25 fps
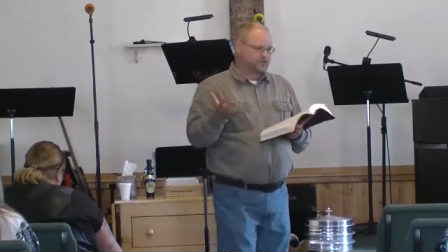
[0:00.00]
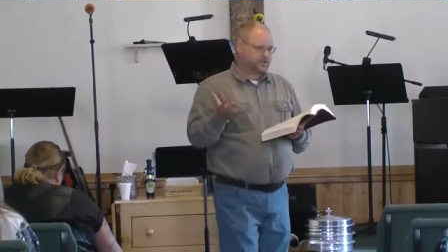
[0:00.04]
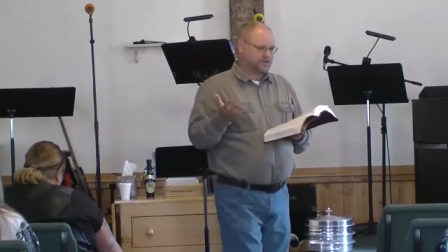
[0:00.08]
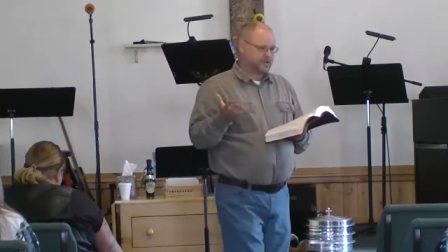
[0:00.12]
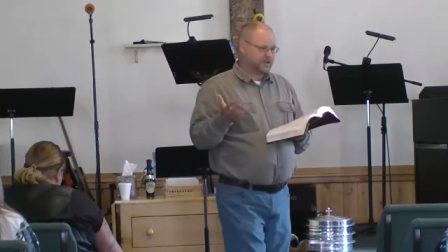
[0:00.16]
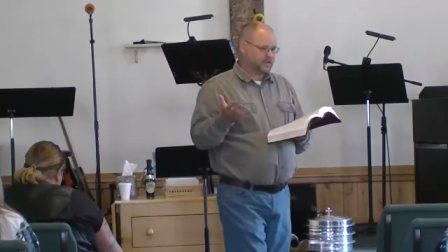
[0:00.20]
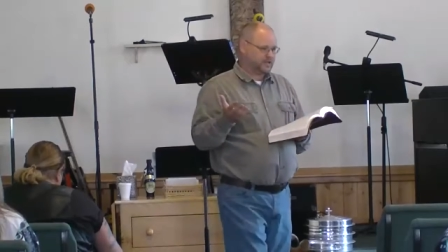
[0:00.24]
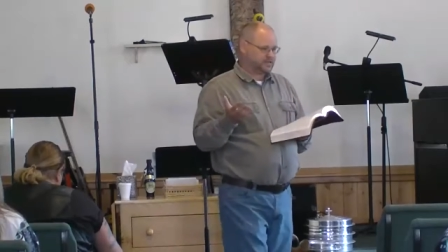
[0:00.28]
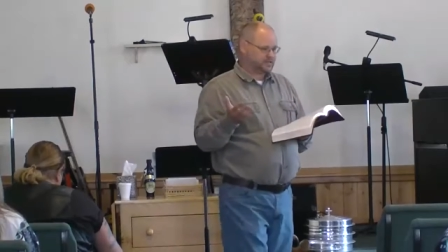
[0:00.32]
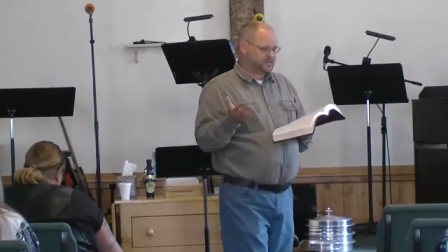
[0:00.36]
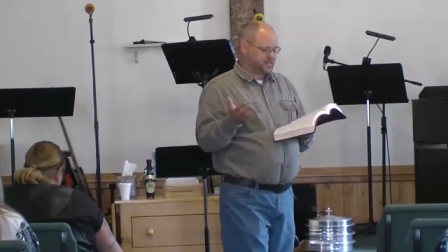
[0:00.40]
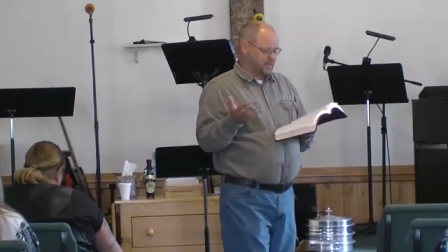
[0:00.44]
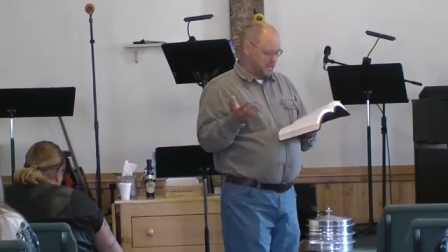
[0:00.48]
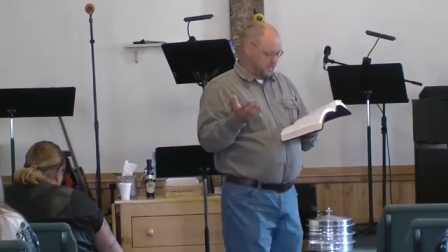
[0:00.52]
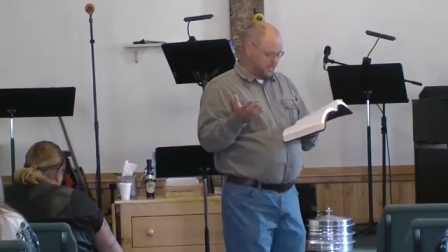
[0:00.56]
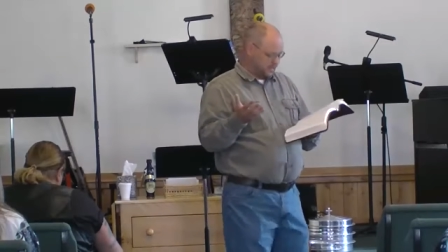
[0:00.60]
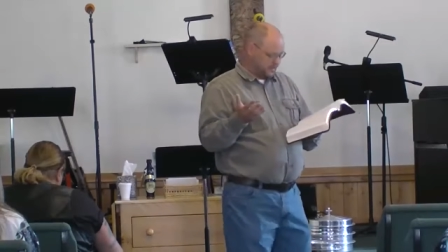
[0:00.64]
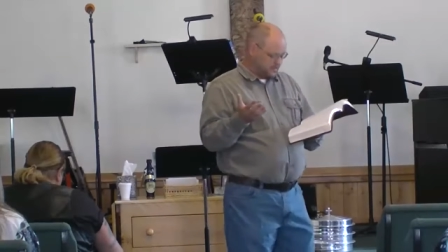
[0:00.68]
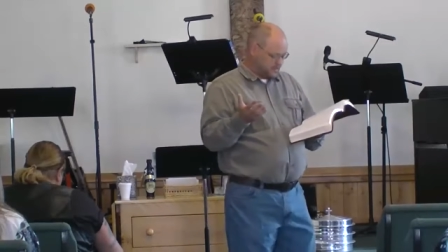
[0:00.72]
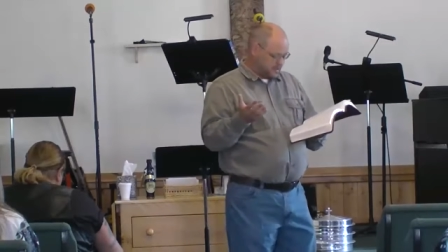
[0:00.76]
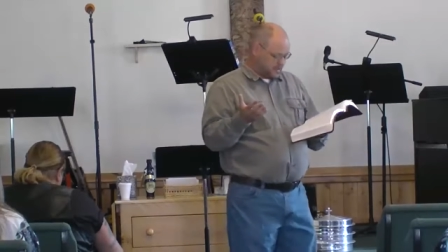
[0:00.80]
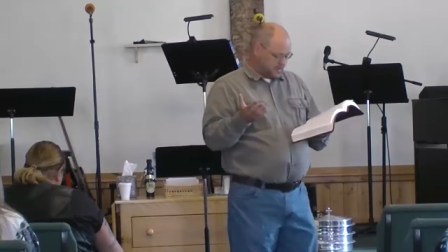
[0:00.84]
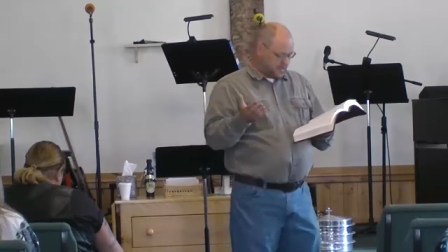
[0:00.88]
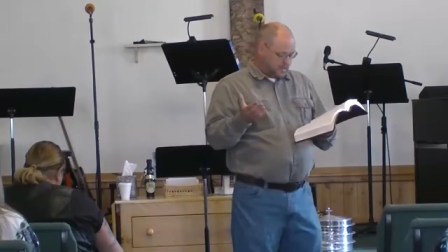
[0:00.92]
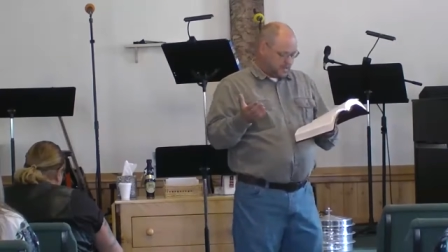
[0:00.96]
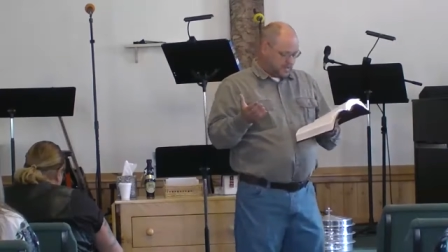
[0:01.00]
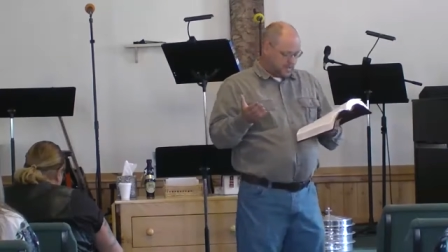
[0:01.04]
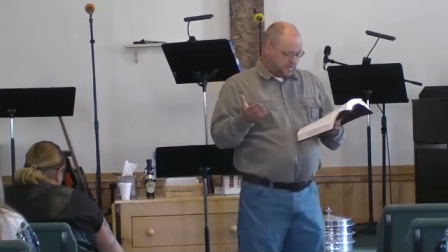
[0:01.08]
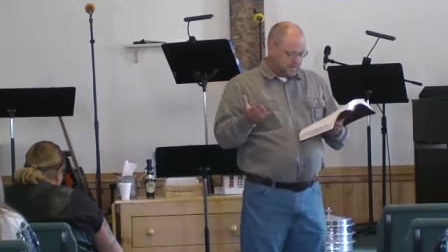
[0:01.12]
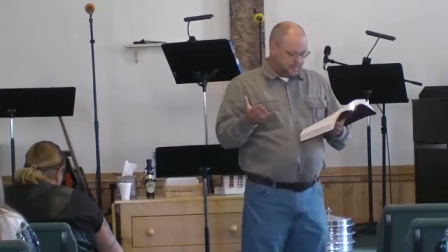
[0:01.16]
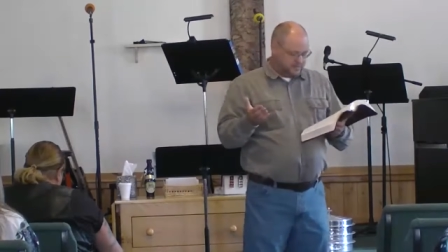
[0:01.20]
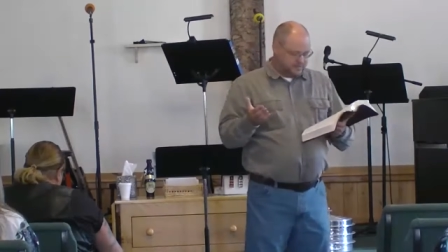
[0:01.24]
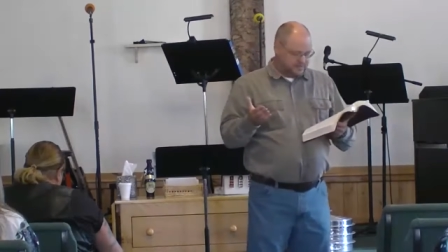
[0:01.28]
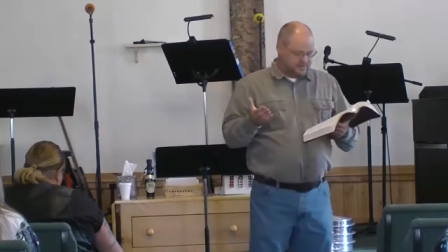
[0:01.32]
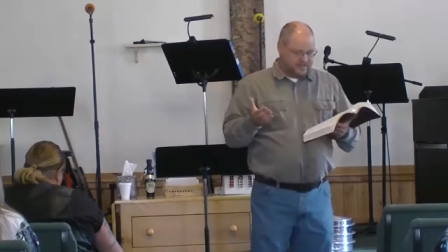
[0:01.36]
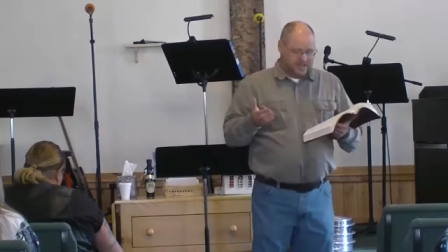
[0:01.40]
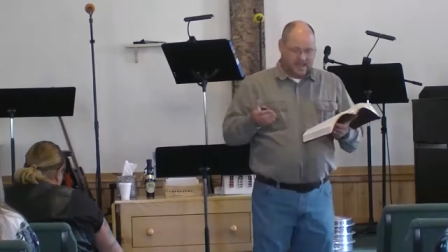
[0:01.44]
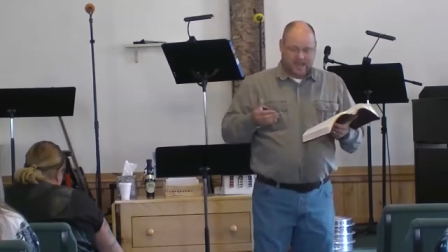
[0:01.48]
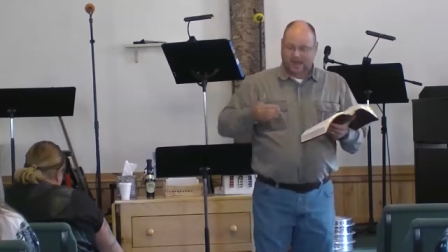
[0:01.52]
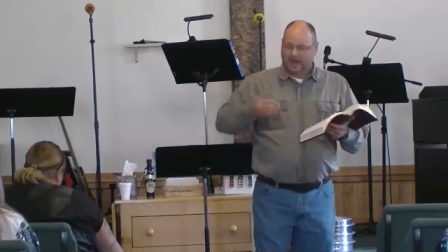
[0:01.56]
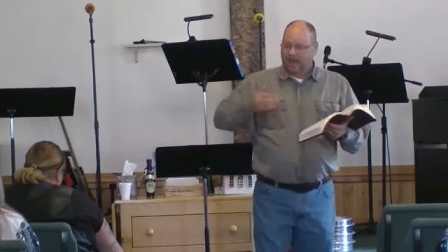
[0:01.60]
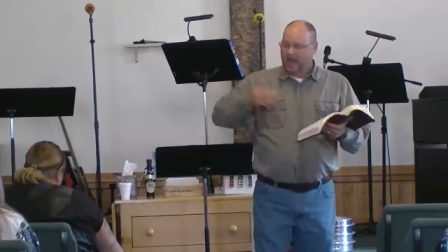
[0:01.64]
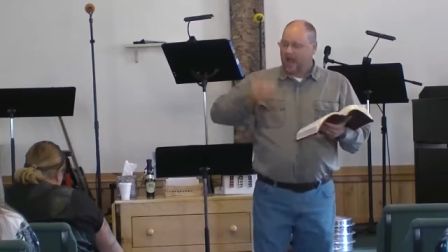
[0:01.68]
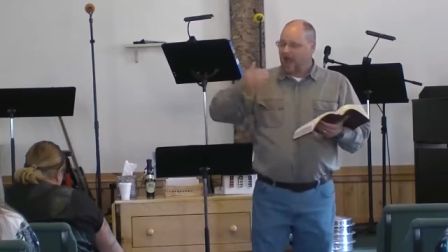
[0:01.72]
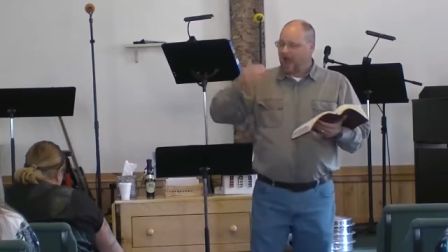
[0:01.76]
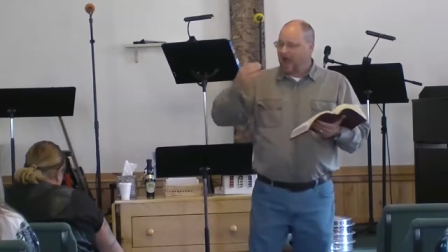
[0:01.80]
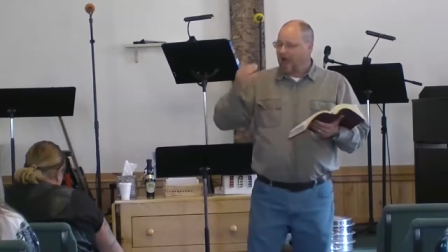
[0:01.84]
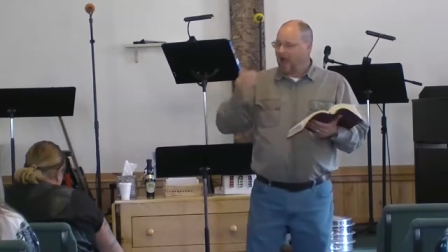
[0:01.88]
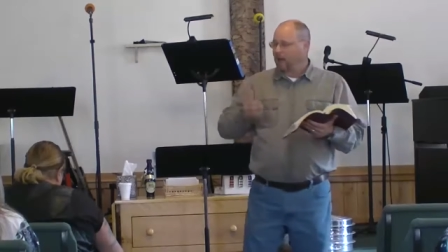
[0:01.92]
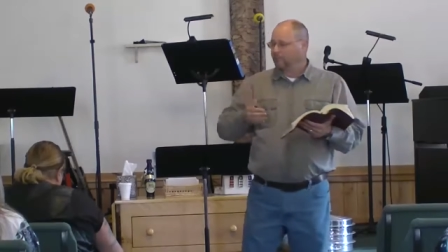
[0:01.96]
thing that he says is
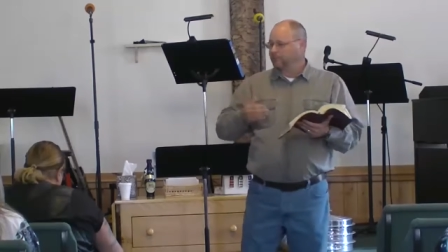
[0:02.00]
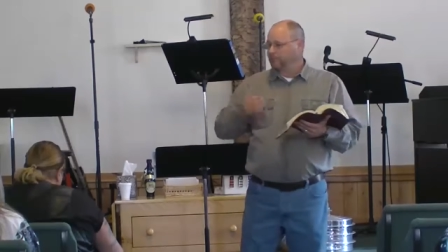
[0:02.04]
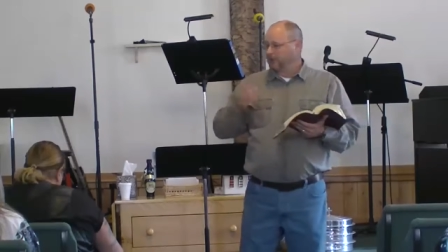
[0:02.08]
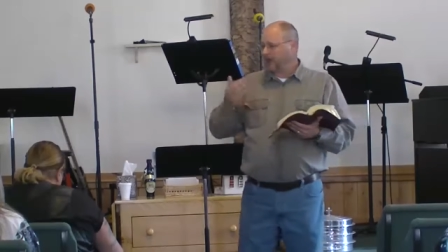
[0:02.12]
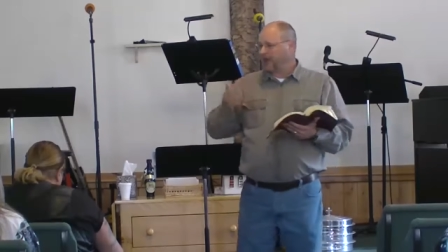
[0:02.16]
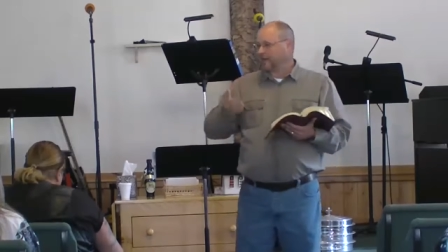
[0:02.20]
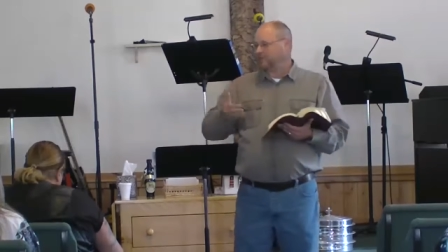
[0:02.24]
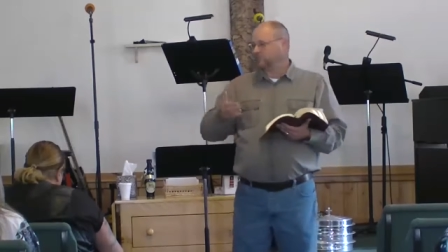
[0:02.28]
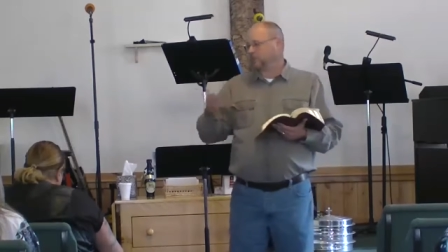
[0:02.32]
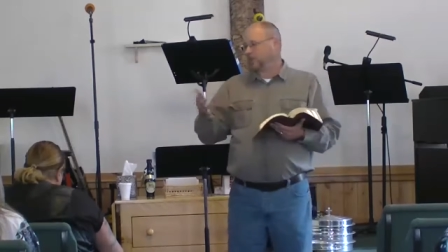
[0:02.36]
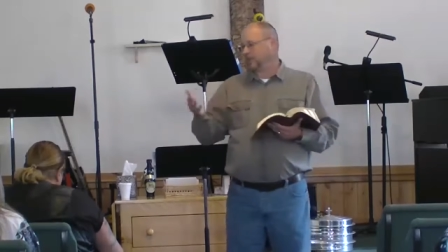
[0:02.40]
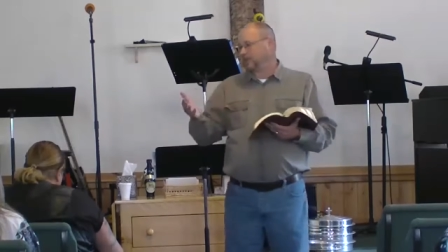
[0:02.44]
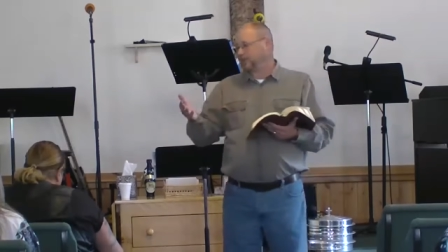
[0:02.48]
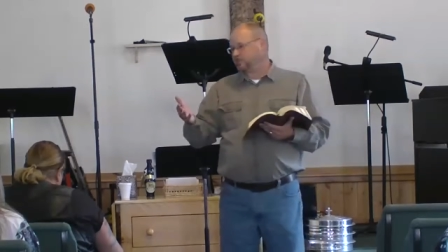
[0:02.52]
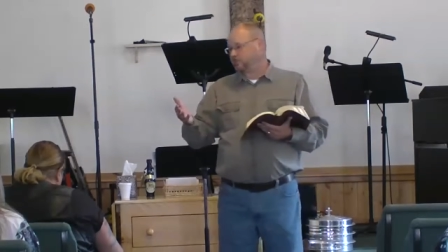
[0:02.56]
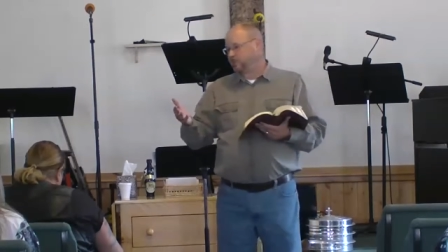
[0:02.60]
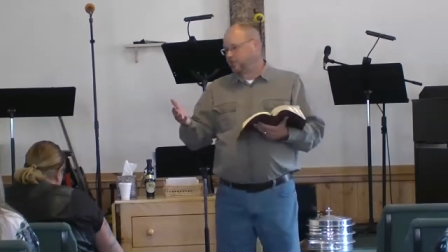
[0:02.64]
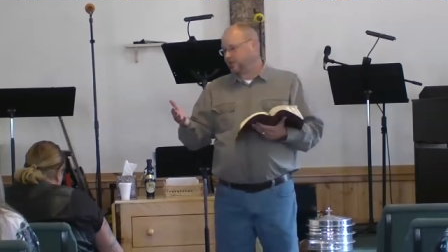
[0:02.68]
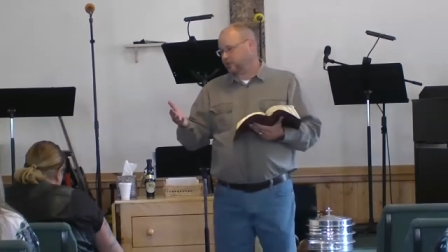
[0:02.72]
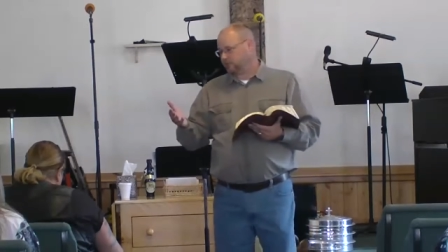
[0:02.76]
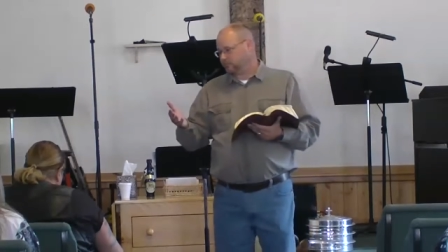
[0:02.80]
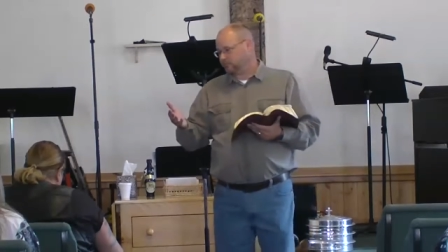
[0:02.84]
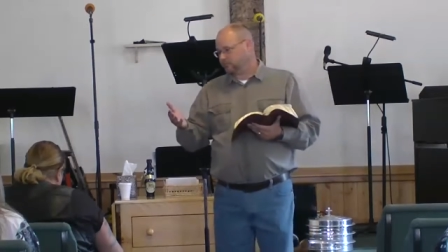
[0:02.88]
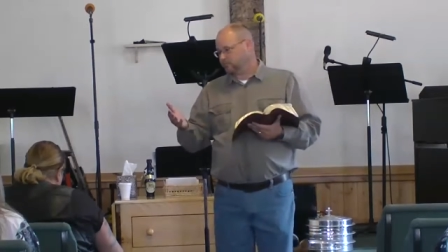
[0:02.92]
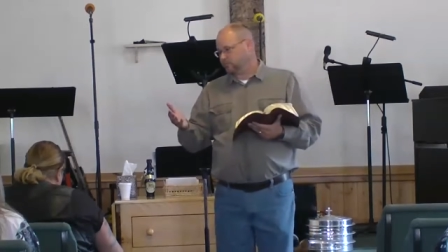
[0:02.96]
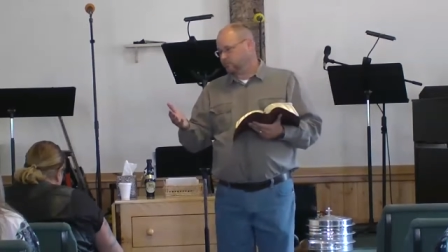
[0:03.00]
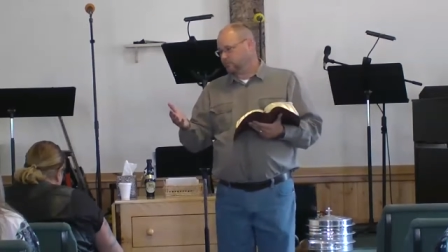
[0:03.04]
that I'm not changing.